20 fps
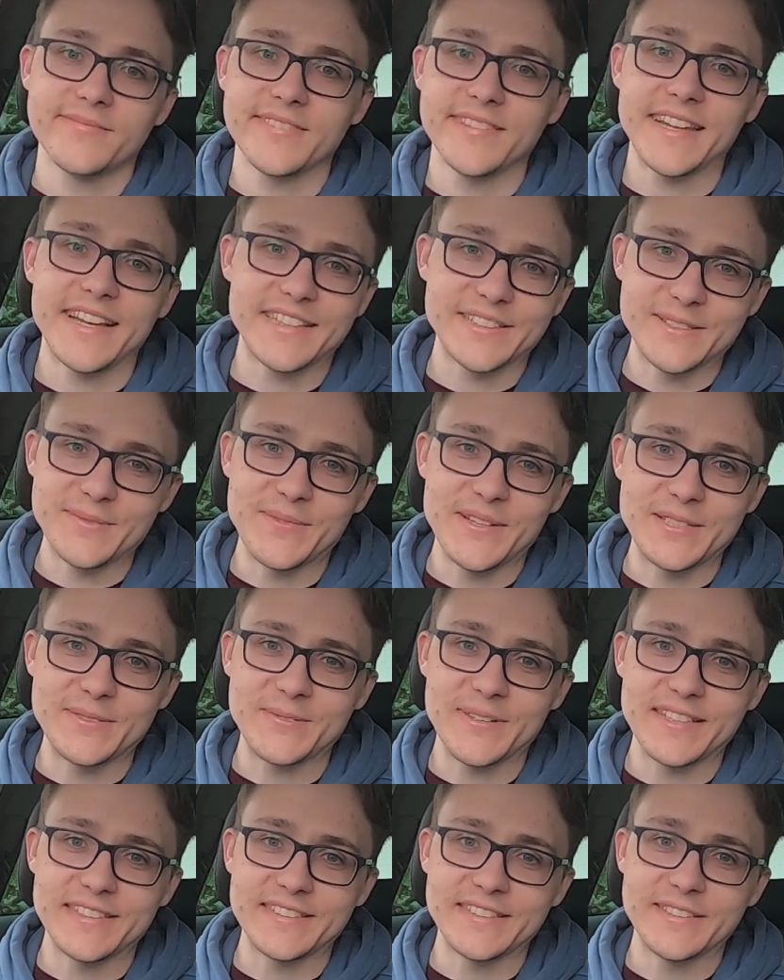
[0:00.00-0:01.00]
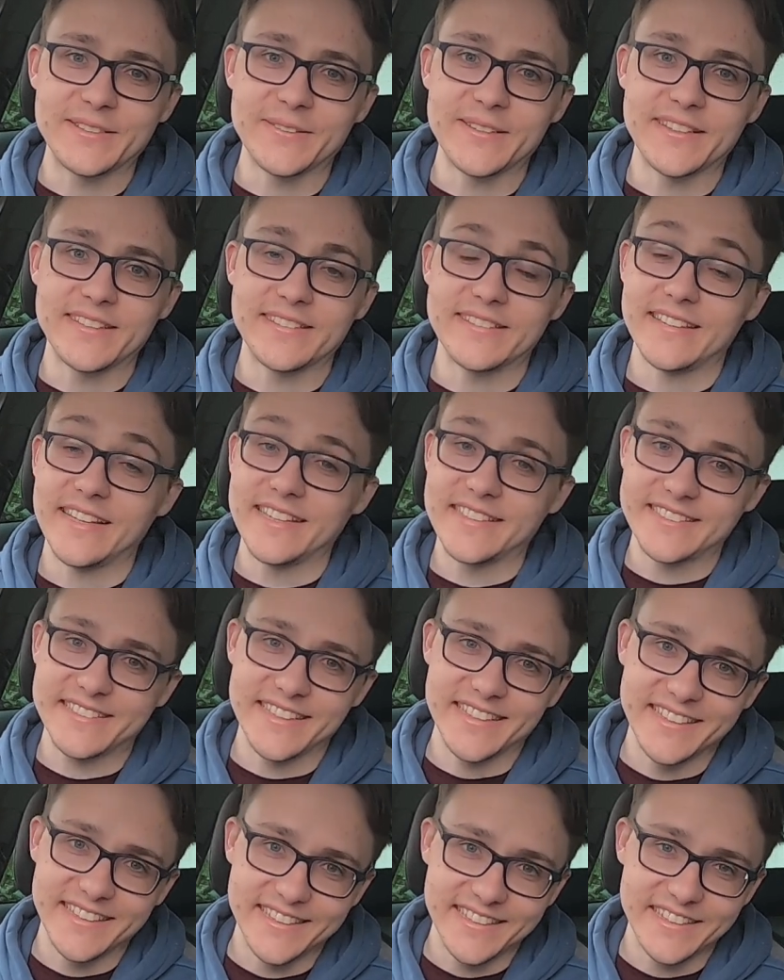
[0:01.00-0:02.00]
That's the best way to do it. Let's
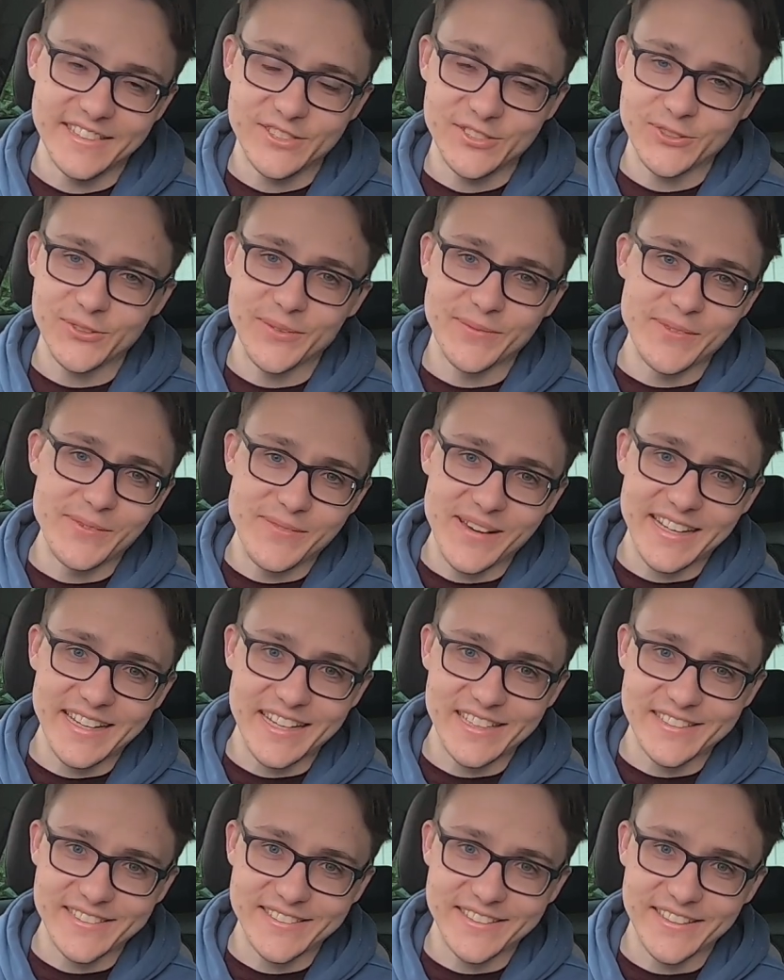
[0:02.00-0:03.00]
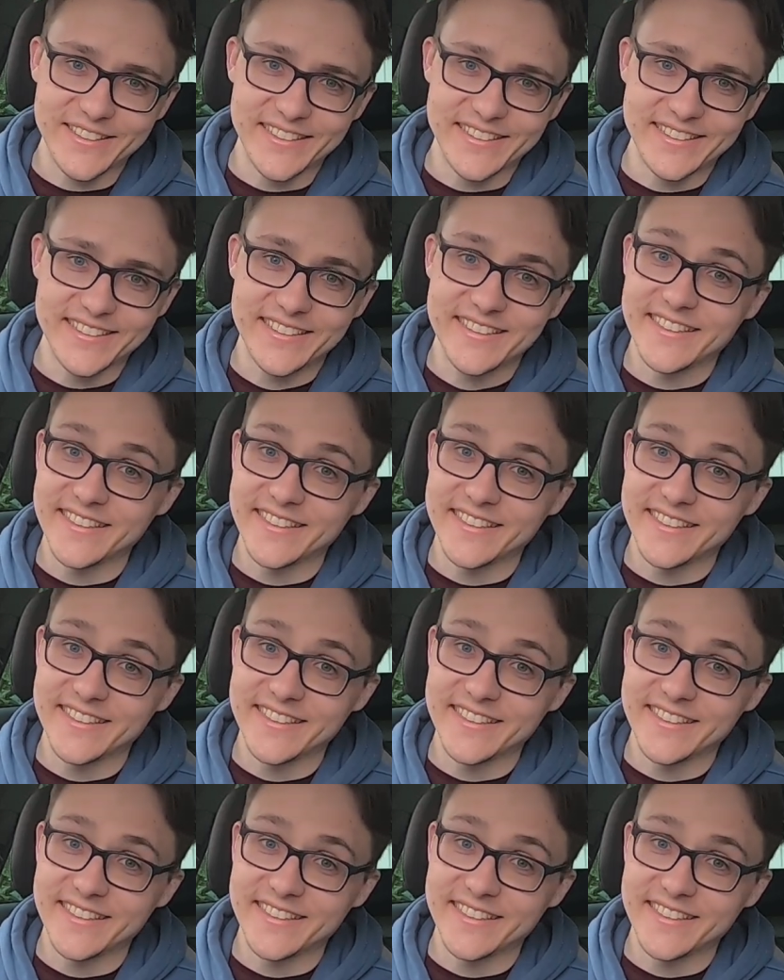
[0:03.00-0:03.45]
join me back outside